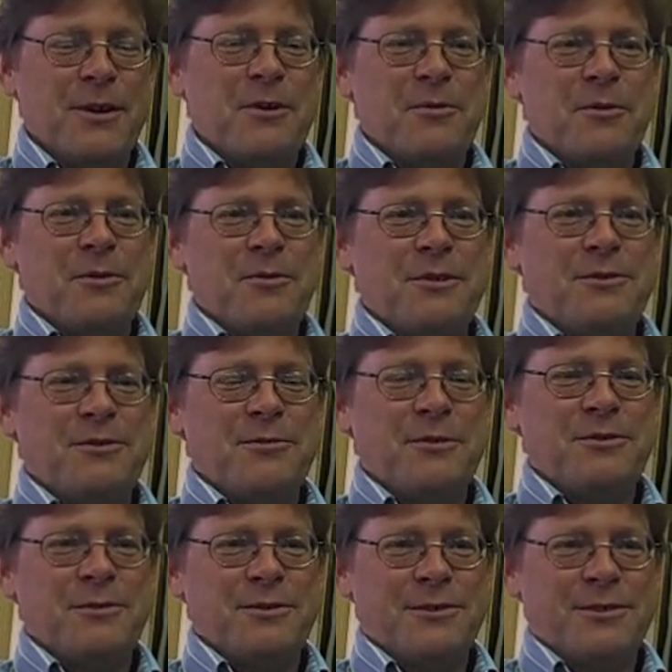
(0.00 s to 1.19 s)
which
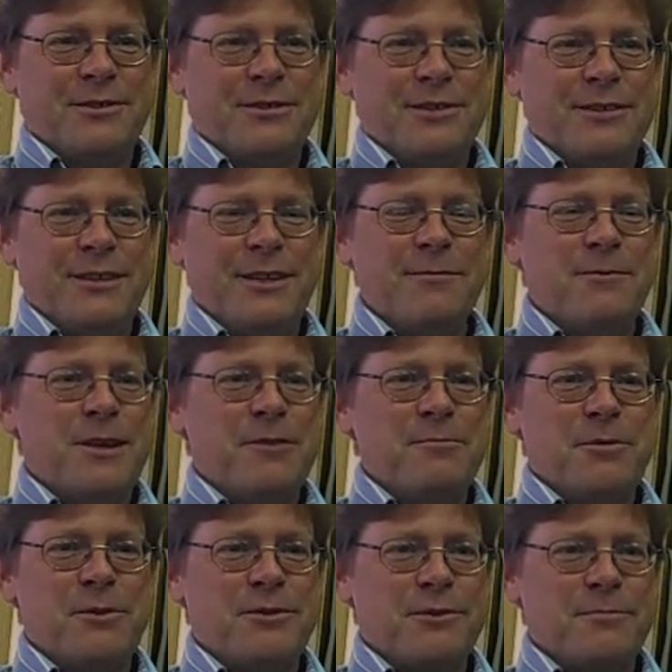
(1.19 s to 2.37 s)
was even then
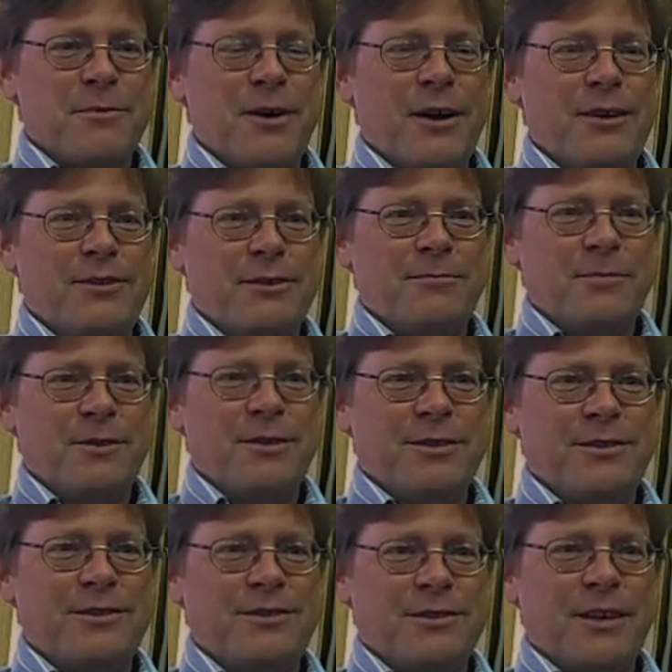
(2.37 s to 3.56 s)
pretty surprising
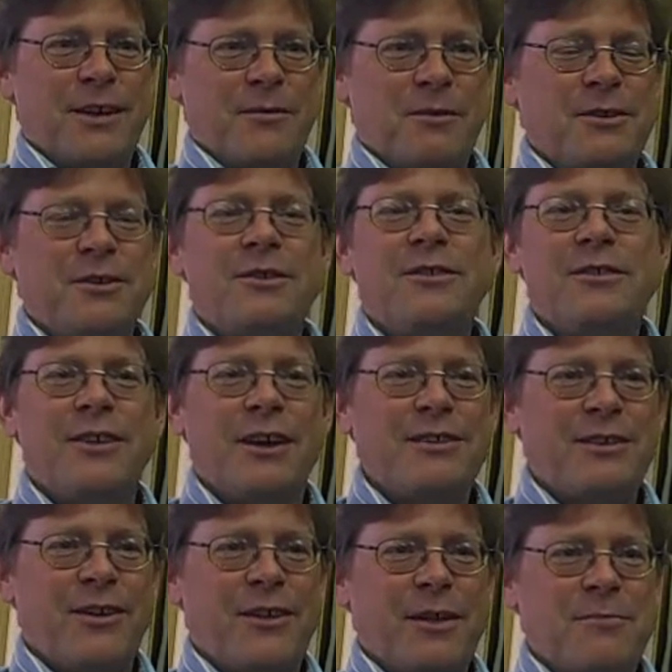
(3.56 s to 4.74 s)
because, I mean, not
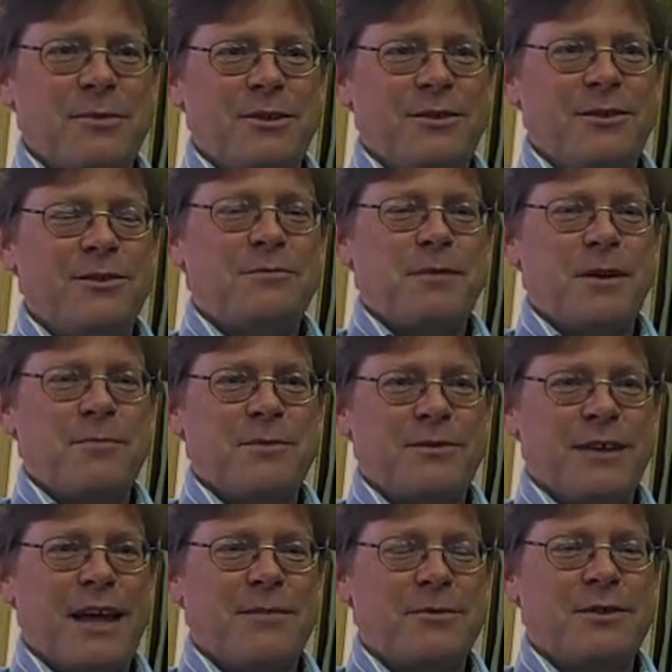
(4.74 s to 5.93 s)
all that many newspapers
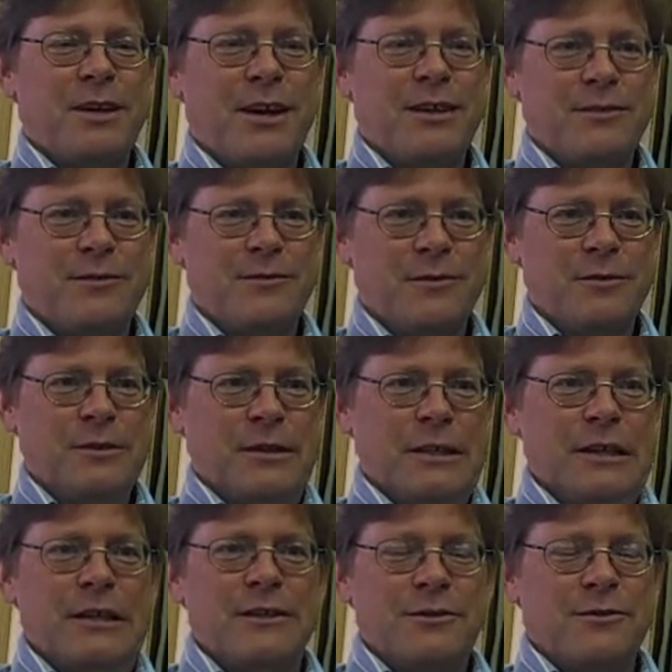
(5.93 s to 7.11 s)
advertise for
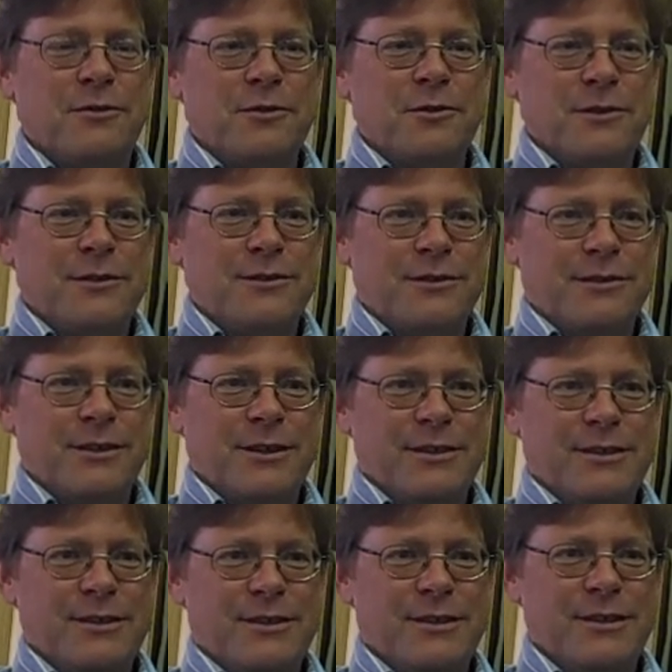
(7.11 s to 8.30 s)
journalists
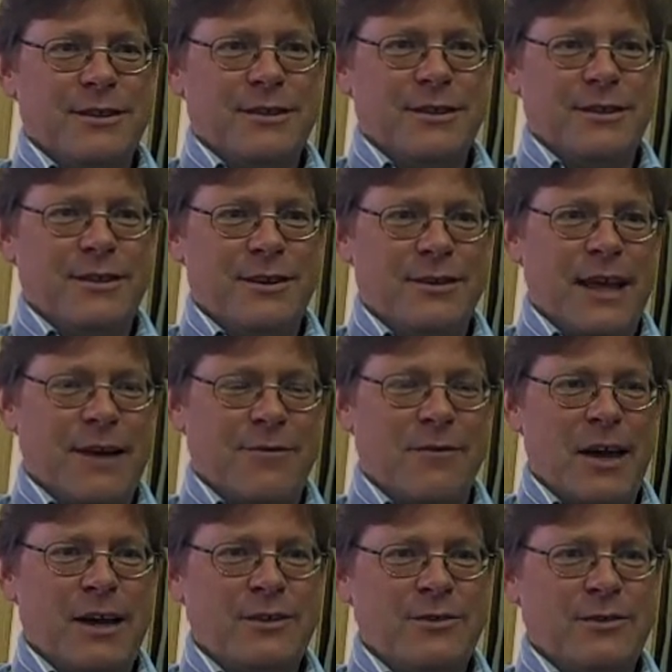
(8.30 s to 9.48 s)
in that
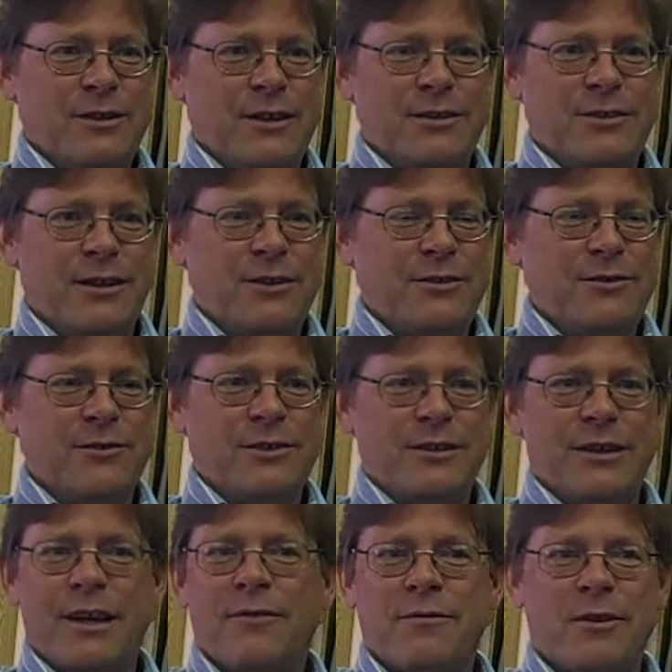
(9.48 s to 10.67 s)
fashion. They usually
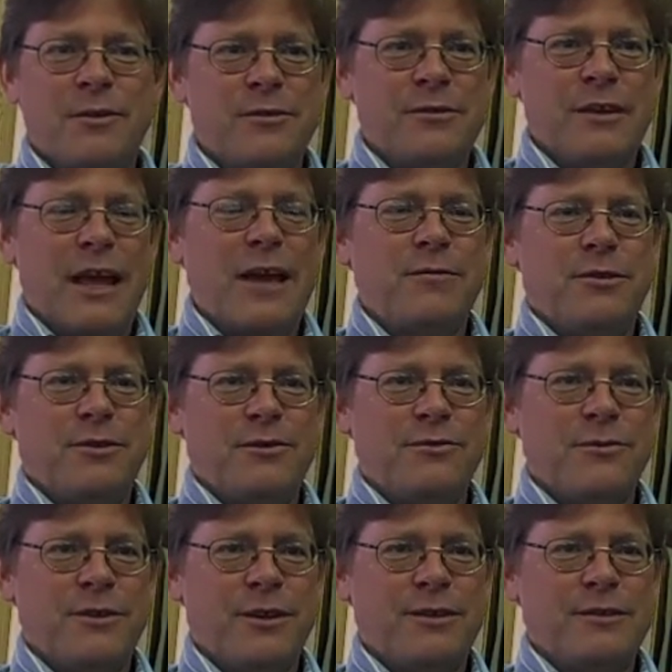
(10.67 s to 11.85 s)
have other avenues
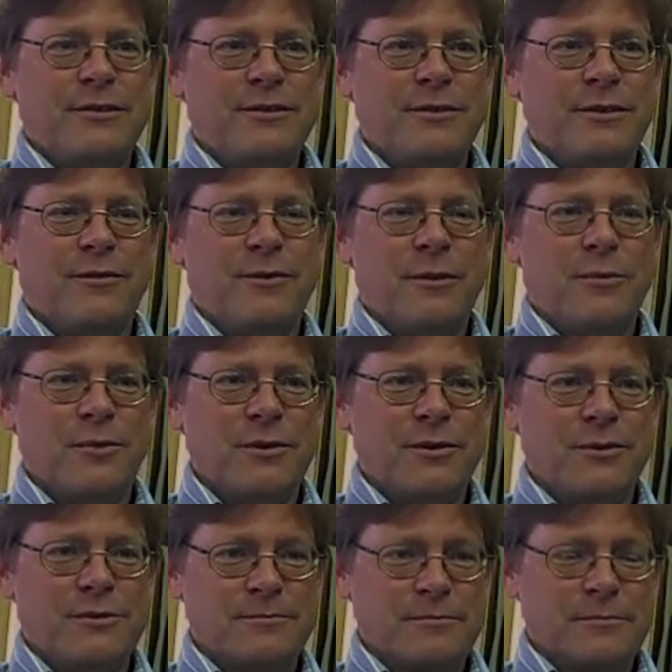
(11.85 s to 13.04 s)
where they look for their
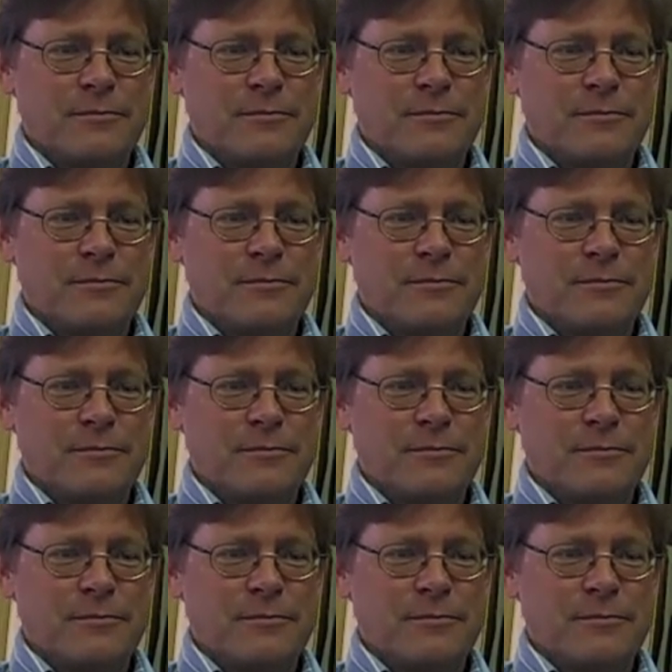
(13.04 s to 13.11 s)
workers.